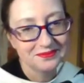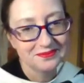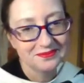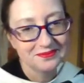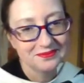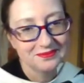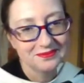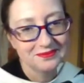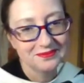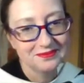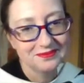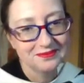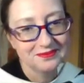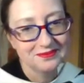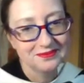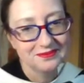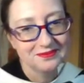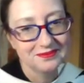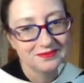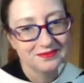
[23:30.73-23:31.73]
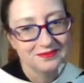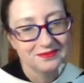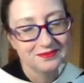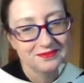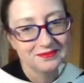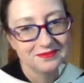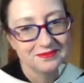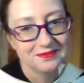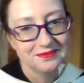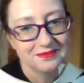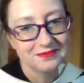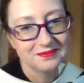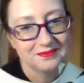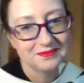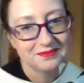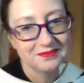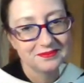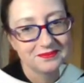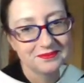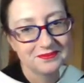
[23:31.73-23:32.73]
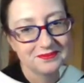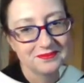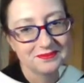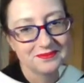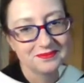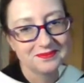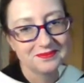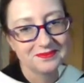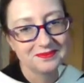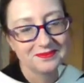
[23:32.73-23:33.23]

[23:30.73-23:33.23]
[no speech]